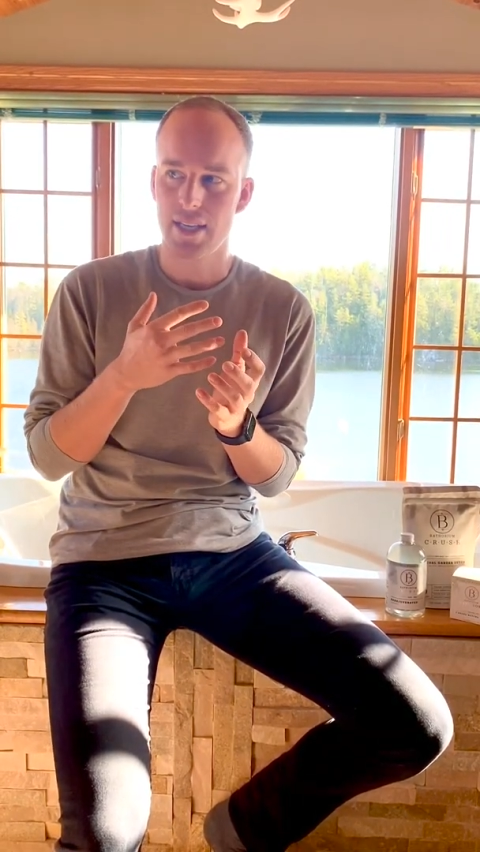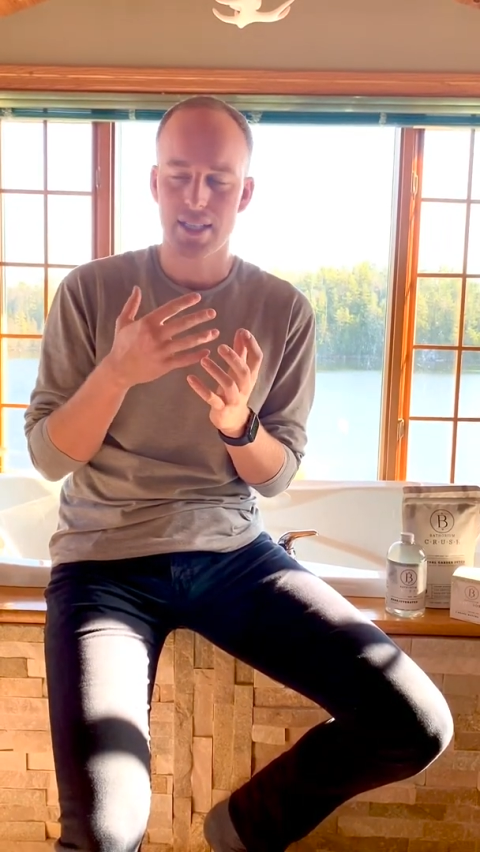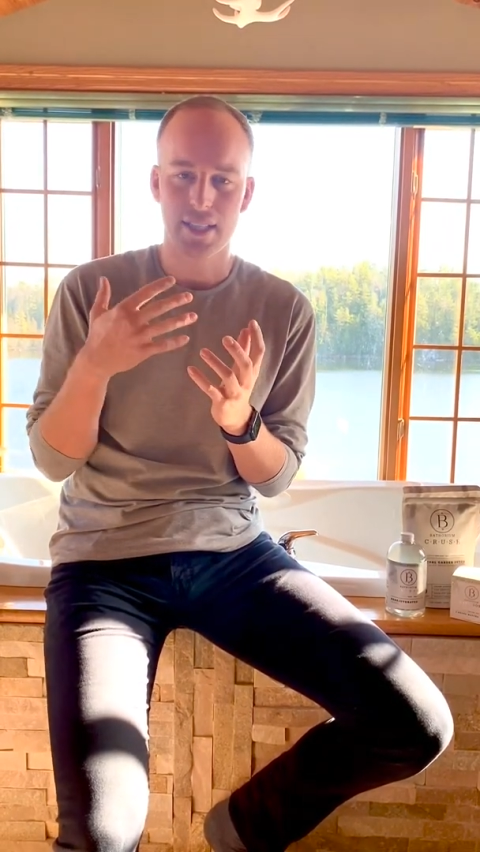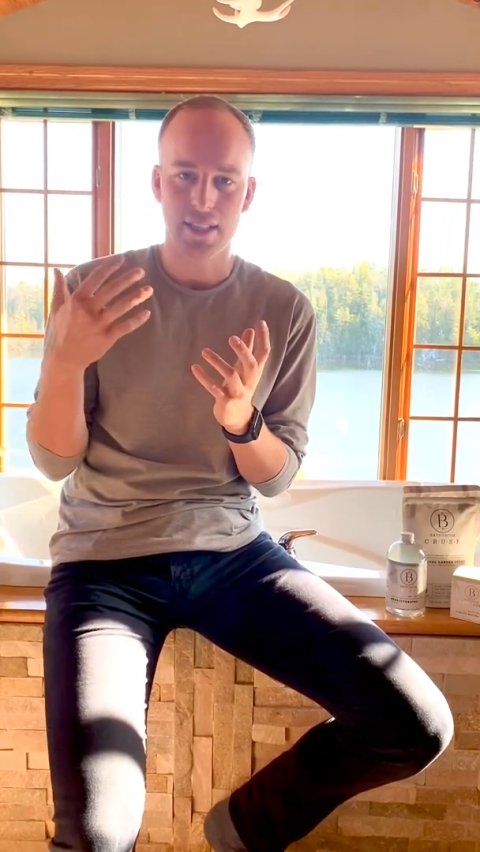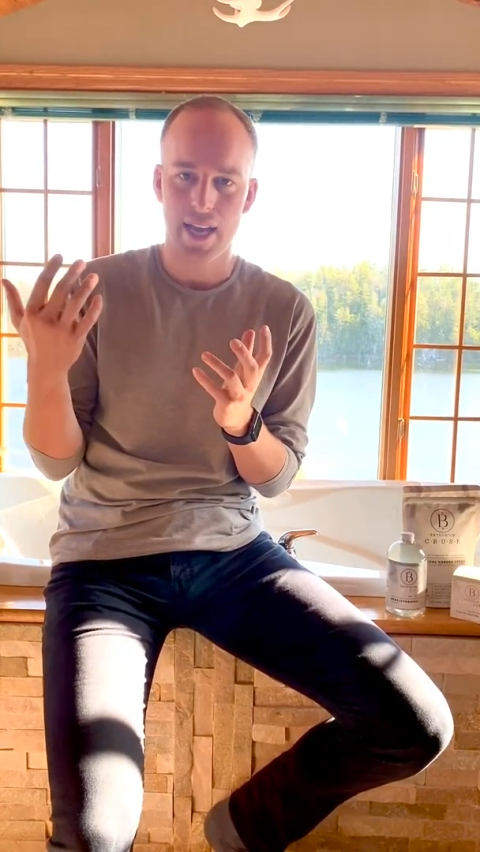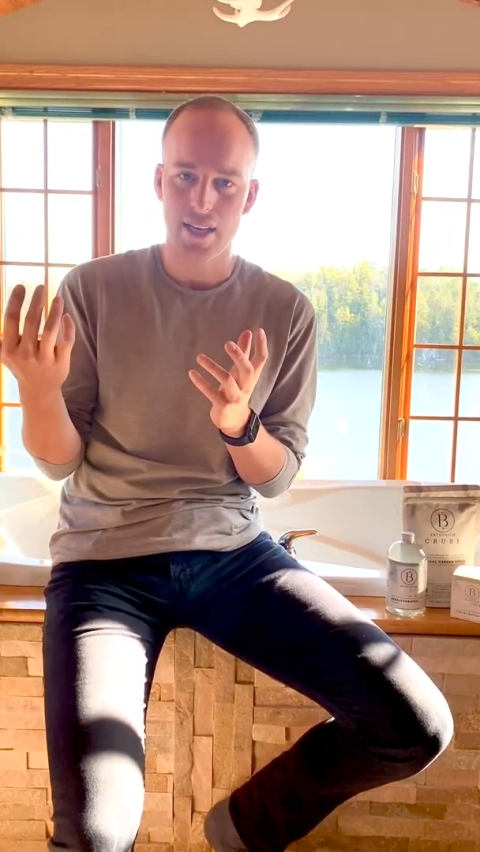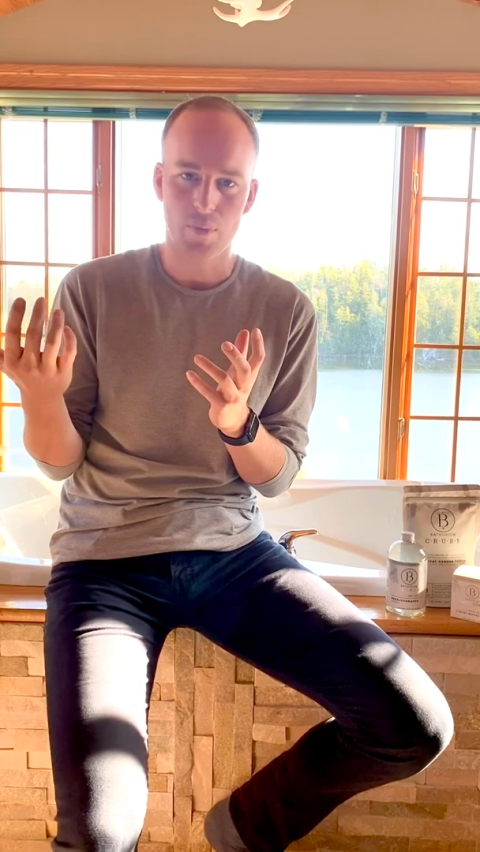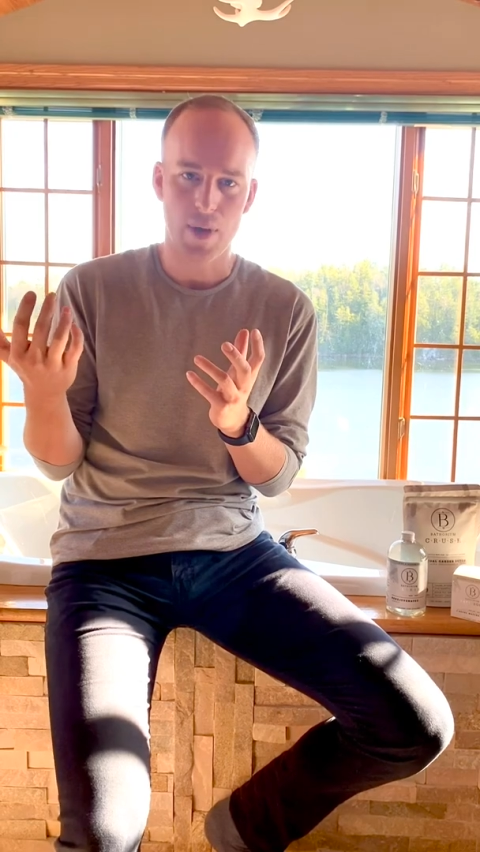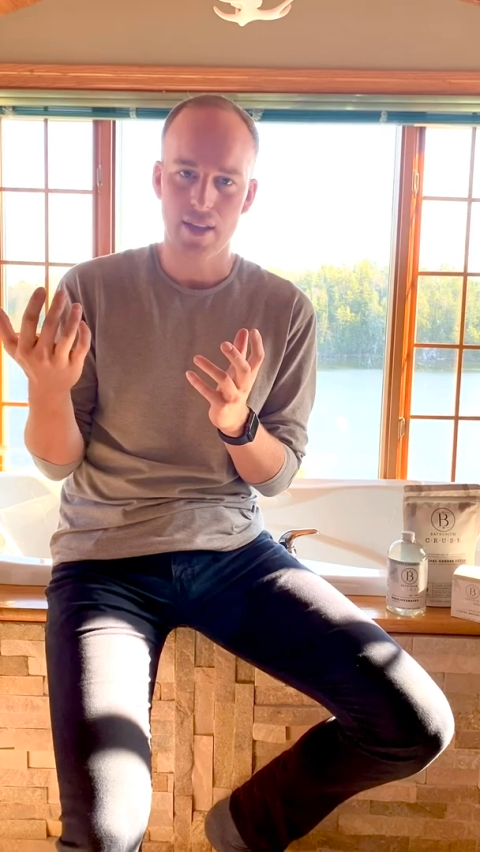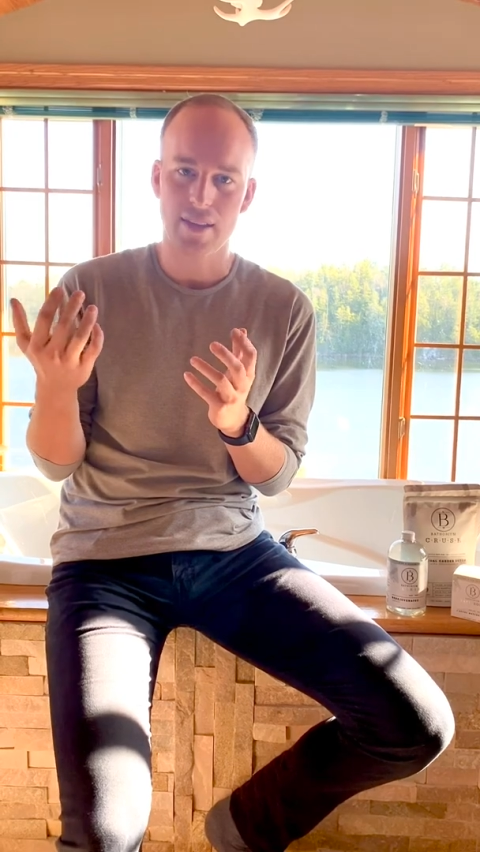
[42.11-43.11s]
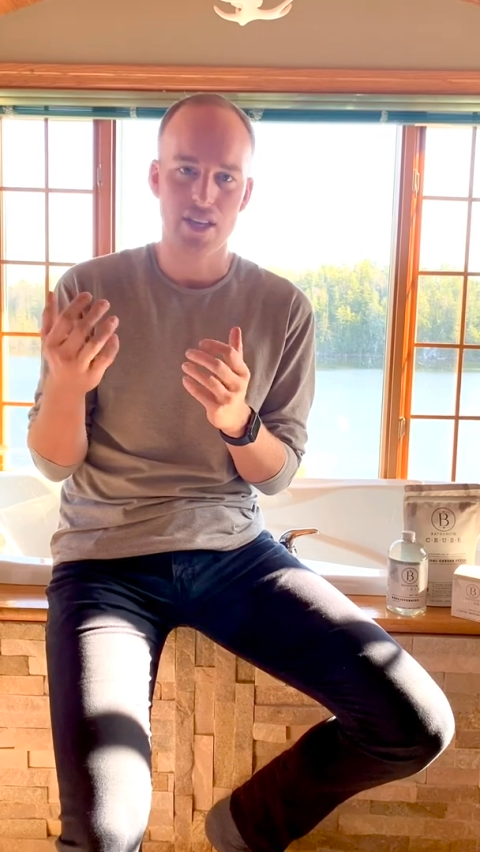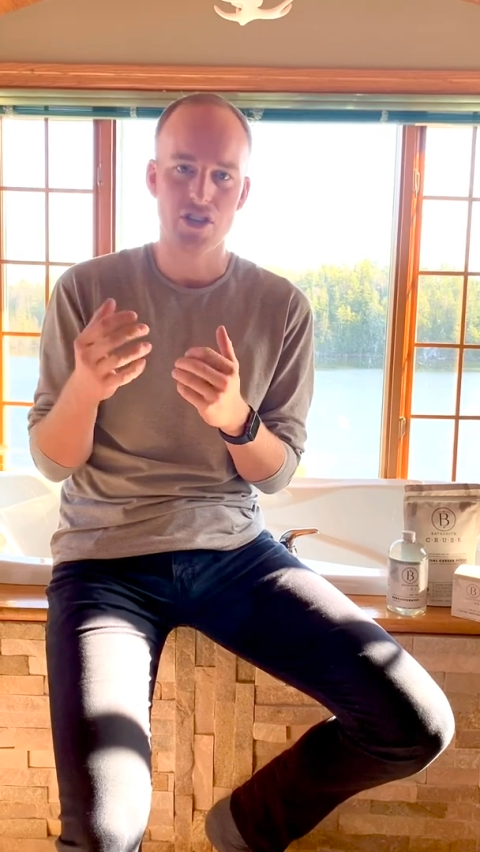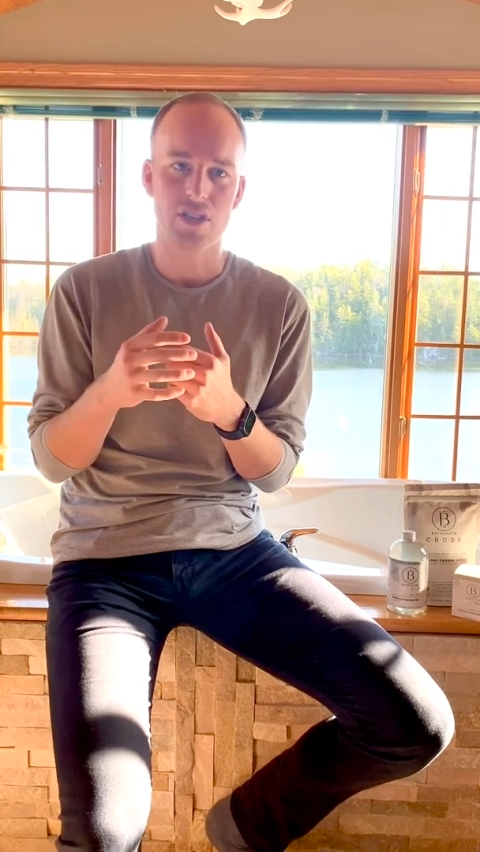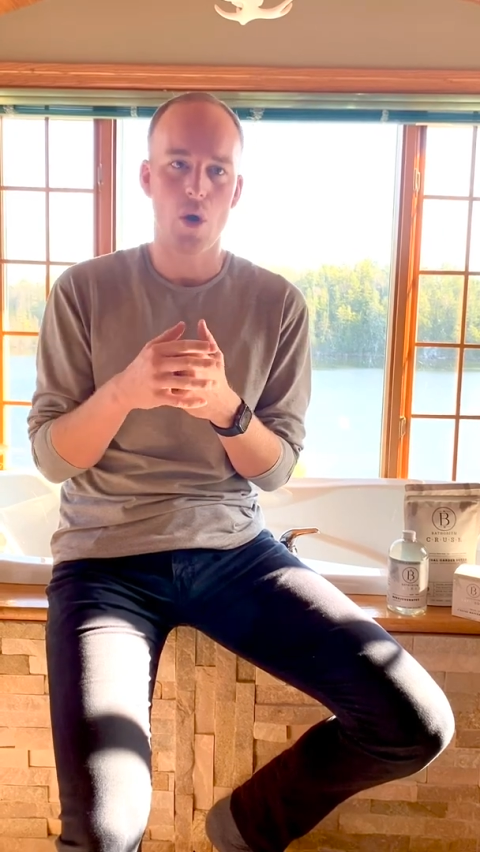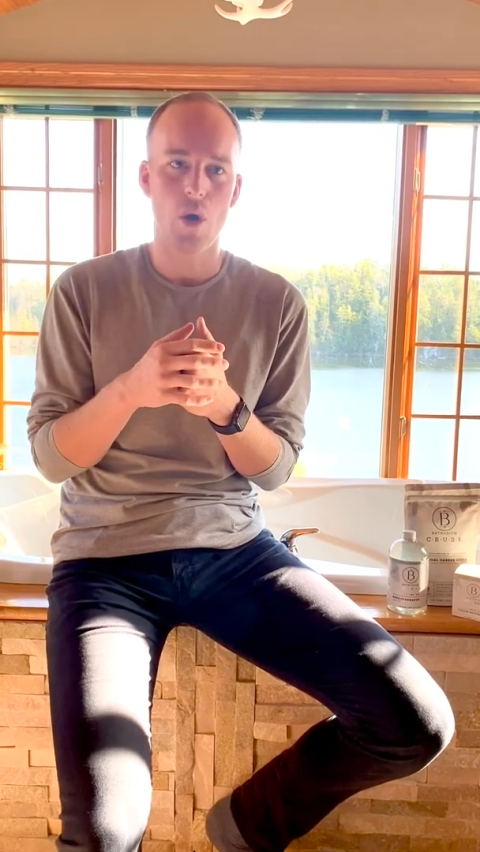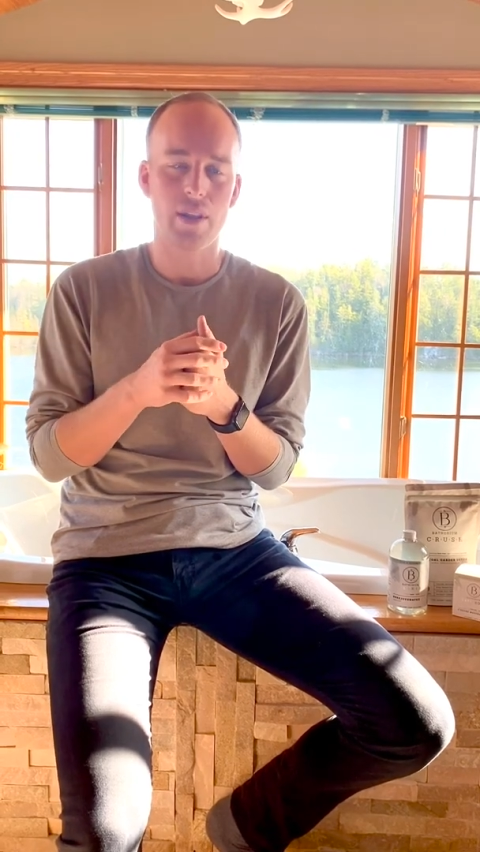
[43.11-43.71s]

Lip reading: delighted with and just